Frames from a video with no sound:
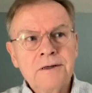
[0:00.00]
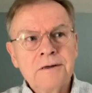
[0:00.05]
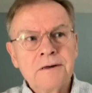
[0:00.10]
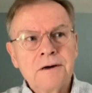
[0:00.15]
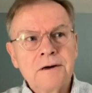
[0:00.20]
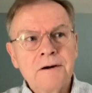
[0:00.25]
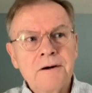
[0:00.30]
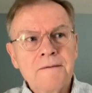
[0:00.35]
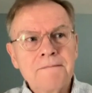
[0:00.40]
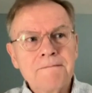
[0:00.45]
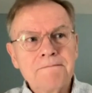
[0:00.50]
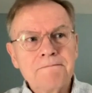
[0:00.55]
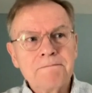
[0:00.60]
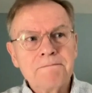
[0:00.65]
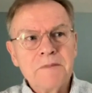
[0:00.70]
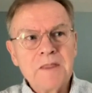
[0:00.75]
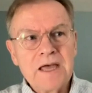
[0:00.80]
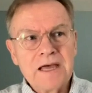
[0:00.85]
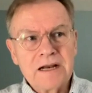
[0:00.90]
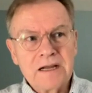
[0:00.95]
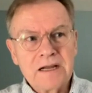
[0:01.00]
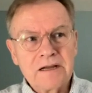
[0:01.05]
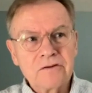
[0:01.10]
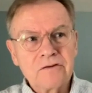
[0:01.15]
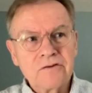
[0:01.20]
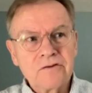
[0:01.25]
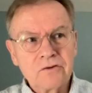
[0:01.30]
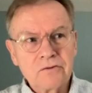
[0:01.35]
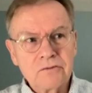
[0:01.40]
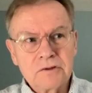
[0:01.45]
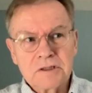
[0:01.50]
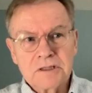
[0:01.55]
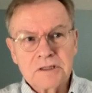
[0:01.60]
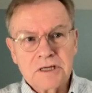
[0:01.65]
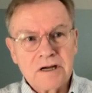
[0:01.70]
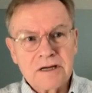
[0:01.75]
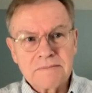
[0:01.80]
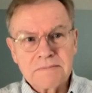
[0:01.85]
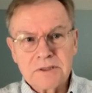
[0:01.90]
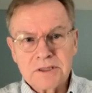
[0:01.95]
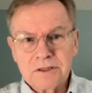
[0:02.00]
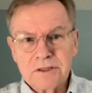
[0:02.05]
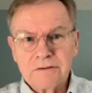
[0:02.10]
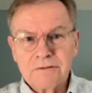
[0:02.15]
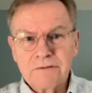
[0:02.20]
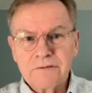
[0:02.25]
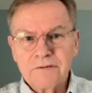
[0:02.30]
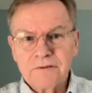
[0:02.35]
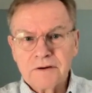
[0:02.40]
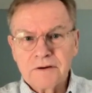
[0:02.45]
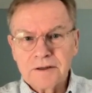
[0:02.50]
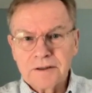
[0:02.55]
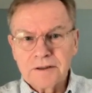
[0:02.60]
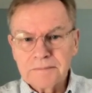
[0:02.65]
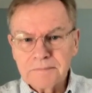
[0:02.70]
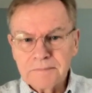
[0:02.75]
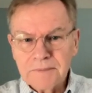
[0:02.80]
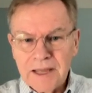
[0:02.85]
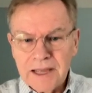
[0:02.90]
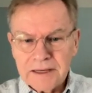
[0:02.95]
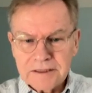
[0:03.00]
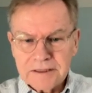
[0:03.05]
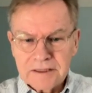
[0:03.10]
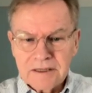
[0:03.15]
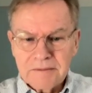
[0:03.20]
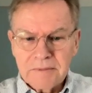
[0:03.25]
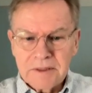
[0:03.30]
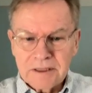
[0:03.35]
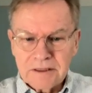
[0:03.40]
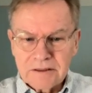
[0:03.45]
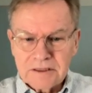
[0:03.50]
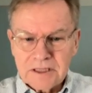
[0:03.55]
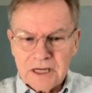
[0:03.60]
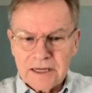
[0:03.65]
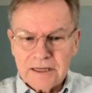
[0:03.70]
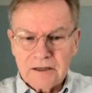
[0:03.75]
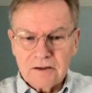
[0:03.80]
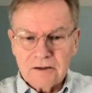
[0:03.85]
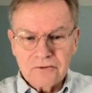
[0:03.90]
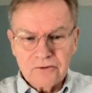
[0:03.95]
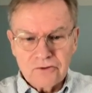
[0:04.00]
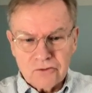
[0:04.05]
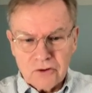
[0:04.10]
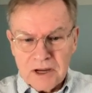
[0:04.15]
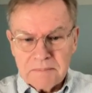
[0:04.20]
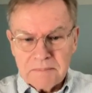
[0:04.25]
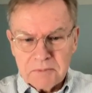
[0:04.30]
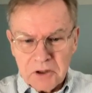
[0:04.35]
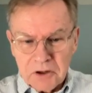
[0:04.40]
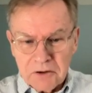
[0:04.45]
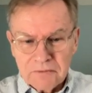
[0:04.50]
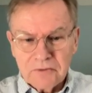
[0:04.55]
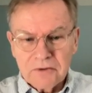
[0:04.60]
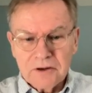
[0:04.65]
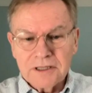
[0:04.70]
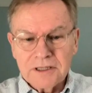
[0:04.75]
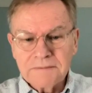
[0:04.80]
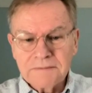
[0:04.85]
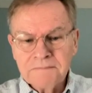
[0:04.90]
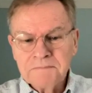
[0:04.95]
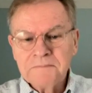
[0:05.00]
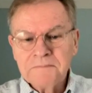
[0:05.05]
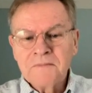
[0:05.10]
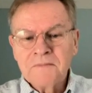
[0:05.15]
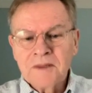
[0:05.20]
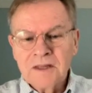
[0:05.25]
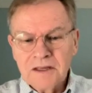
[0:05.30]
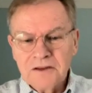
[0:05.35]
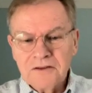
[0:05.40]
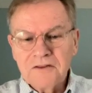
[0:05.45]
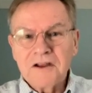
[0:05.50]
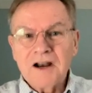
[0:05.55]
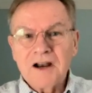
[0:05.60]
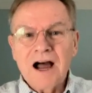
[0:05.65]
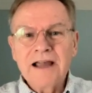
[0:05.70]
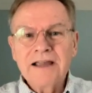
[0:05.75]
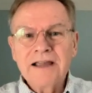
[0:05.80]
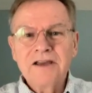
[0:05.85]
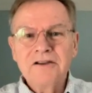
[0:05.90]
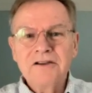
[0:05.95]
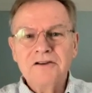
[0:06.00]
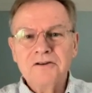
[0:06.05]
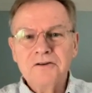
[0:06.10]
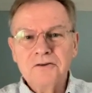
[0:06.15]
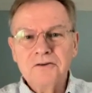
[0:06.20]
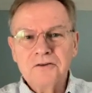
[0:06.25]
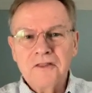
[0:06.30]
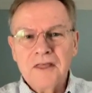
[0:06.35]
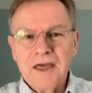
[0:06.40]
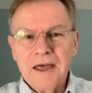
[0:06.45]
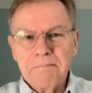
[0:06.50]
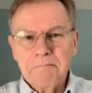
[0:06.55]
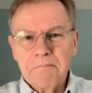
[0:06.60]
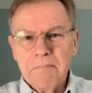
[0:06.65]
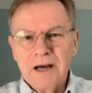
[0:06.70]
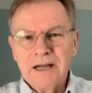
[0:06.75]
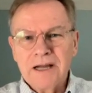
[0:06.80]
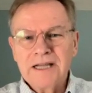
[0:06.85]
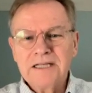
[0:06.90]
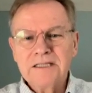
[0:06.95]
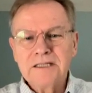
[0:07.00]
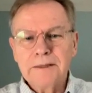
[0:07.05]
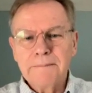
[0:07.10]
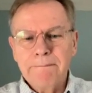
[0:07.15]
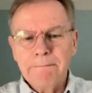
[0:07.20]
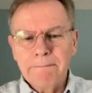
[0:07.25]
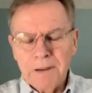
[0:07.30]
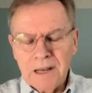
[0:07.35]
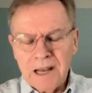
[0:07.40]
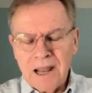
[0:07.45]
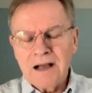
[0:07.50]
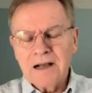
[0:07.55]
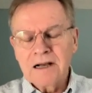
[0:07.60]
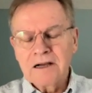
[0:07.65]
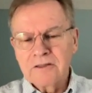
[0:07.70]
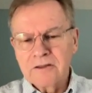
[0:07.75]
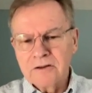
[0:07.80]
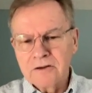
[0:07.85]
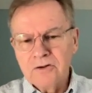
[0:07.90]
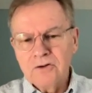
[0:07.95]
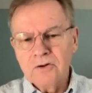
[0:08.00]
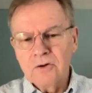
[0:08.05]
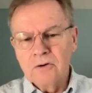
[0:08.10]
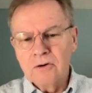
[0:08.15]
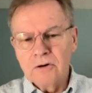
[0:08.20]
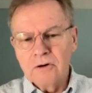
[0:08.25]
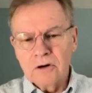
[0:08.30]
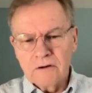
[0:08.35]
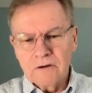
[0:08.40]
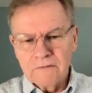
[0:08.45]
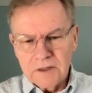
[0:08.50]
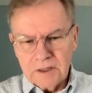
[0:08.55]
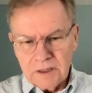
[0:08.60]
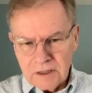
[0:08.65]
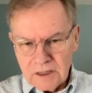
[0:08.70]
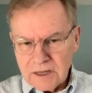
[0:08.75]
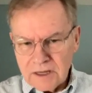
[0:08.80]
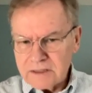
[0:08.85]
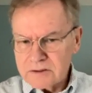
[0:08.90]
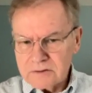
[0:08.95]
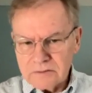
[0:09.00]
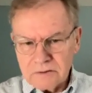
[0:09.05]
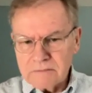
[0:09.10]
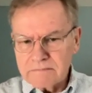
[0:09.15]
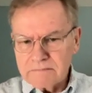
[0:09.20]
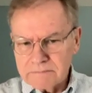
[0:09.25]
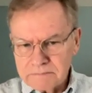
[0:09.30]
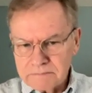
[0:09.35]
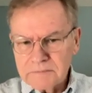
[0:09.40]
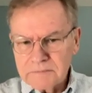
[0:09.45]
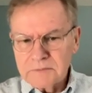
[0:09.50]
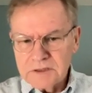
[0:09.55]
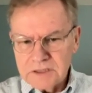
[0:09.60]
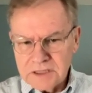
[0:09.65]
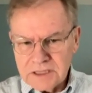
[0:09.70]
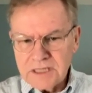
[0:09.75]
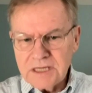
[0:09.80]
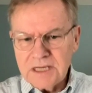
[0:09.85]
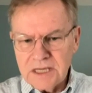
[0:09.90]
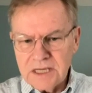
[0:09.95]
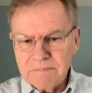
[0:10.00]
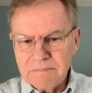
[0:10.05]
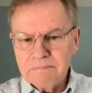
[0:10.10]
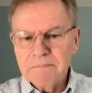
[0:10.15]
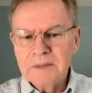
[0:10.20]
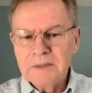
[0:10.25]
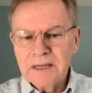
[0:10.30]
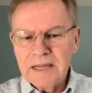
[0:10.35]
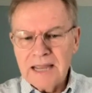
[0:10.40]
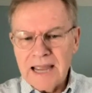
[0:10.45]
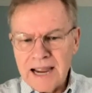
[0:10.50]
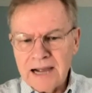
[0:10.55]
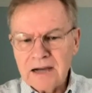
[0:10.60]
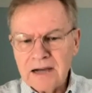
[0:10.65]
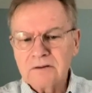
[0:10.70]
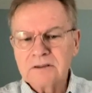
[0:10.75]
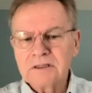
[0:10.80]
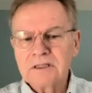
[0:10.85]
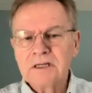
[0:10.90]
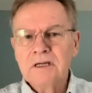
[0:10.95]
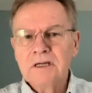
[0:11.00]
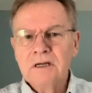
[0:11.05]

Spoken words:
that has certain types of academic titles draped over it, is that I can use that body to block the door of the classroom, to keep out